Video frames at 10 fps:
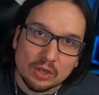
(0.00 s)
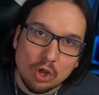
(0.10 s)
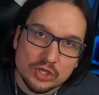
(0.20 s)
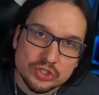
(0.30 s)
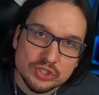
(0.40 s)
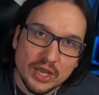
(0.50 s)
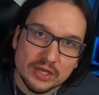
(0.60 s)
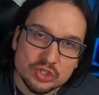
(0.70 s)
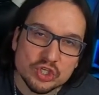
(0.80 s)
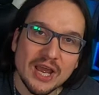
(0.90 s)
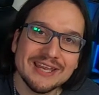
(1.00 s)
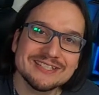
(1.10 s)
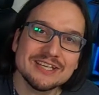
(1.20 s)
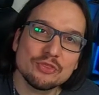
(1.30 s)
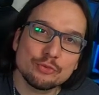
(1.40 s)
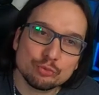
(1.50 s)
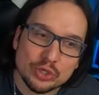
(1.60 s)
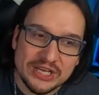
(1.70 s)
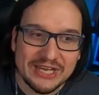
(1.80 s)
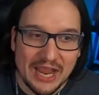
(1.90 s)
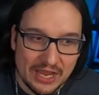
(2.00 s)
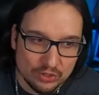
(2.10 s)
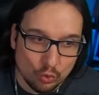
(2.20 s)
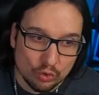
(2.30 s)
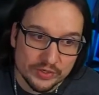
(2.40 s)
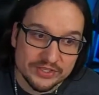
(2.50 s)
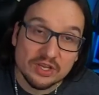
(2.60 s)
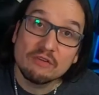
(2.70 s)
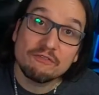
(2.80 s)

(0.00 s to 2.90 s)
Logitech shines in three categories: